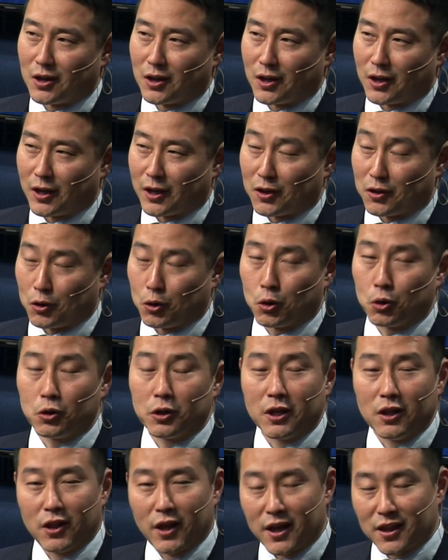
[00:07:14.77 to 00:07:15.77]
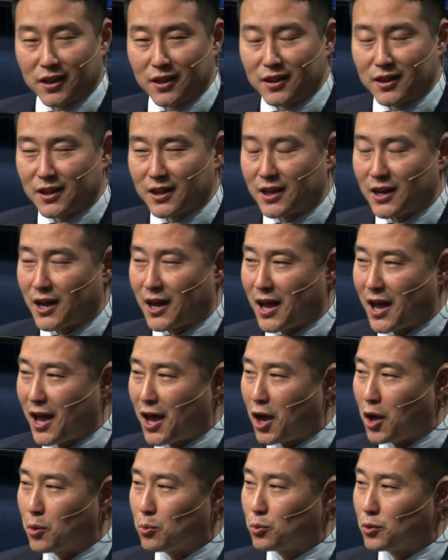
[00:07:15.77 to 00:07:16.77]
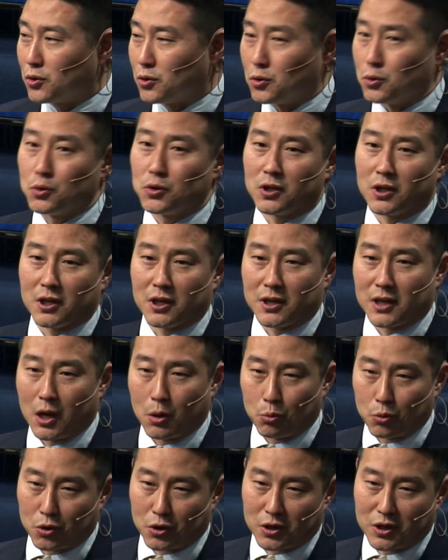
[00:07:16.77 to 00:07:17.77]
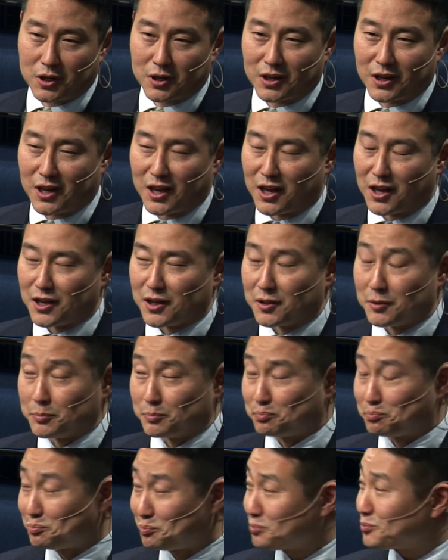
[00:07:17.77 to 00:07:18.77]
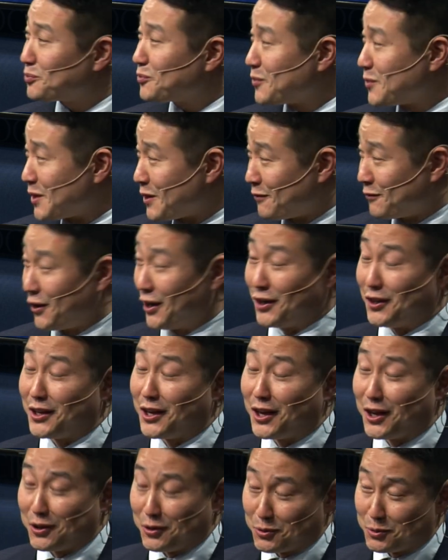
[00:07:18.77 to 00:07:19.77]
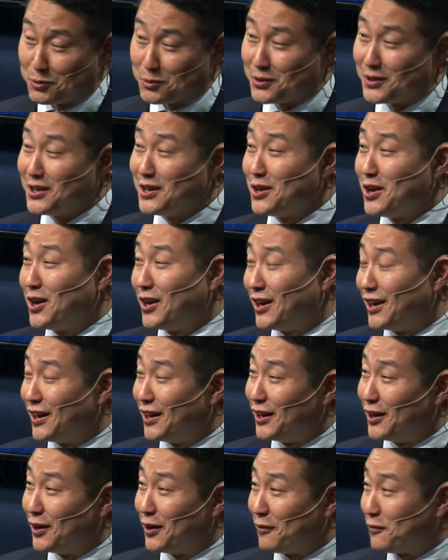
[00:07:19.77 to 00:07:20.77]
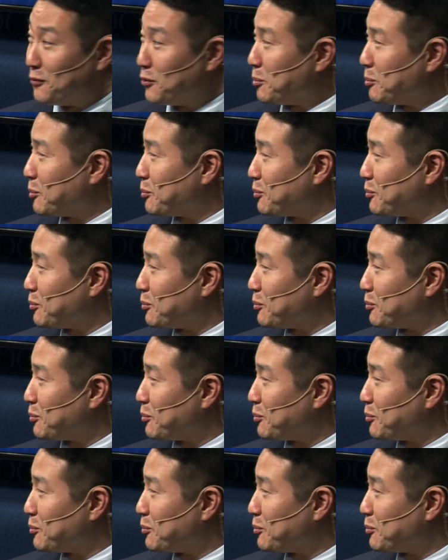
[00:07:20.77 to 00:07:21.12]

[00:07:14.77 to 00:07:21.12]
I guess, early lessons that I had was using a network. And frankly, I used a former